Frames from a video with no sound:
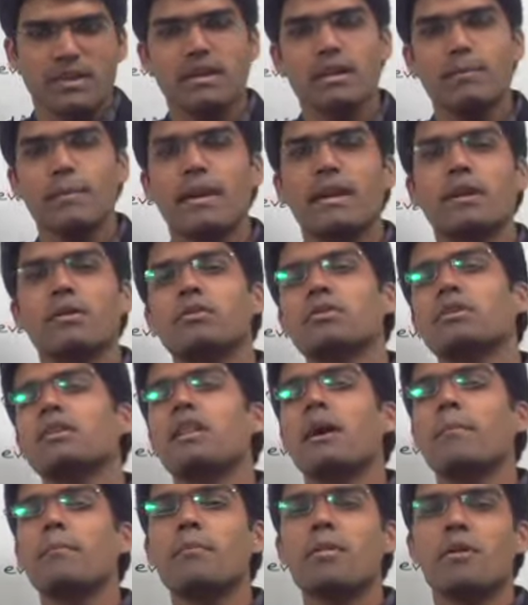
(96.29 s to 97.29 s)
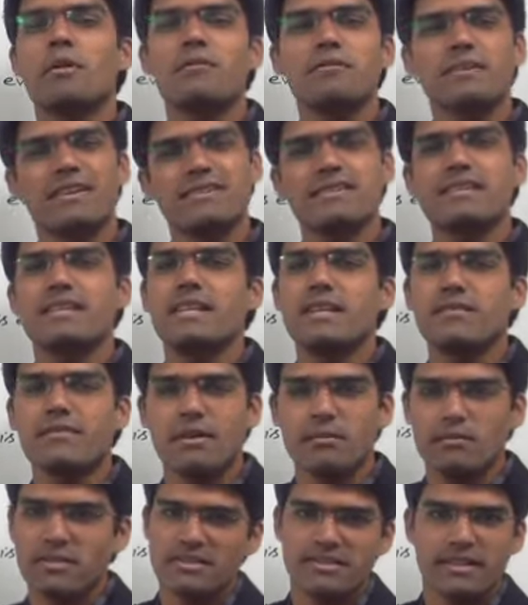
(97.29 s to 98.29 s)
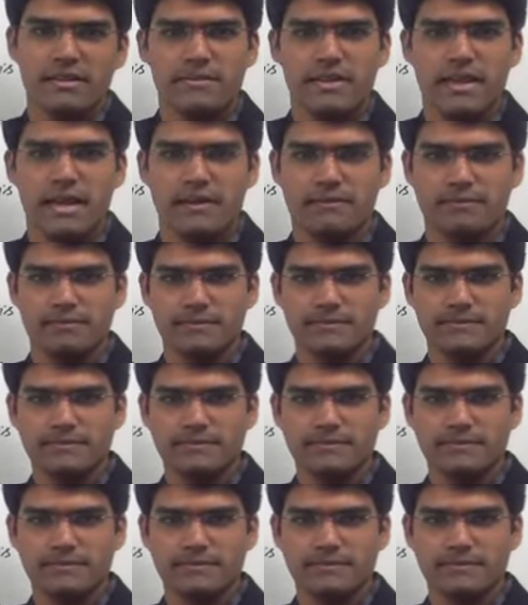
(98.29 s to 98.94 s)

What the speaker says: depending on the number of consecutive numbers that we have.